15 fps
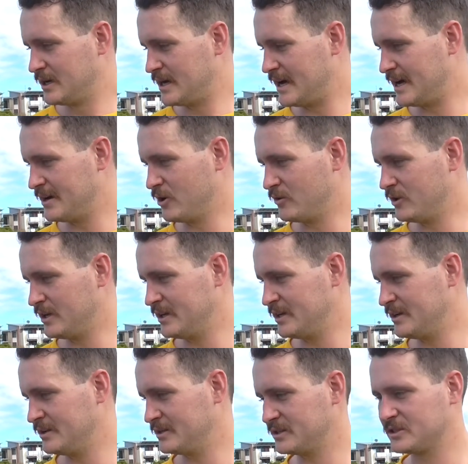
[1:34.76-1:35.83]
Not really.
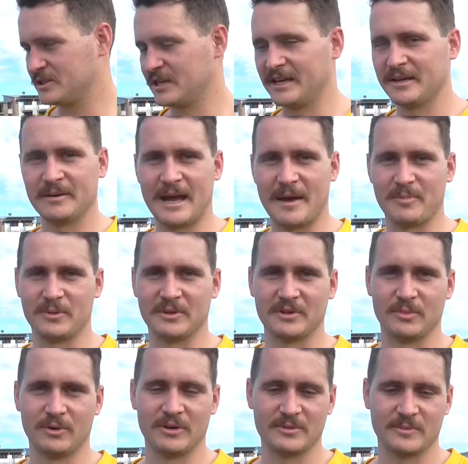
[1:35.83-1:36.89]
Just happy with
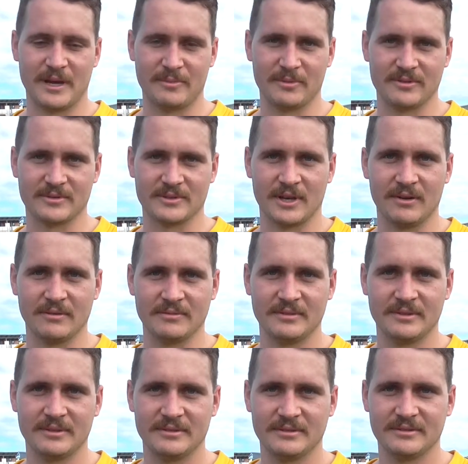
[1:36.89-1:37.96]
the boys and happy with the result.
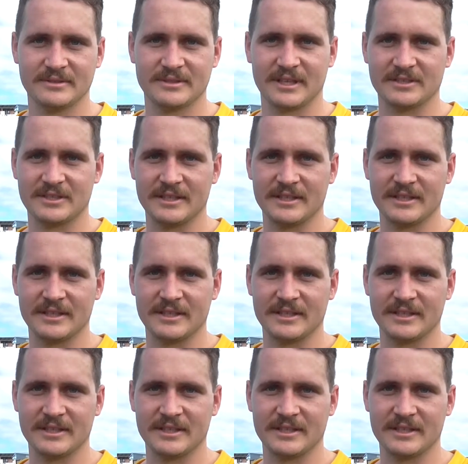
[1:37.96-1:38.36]
So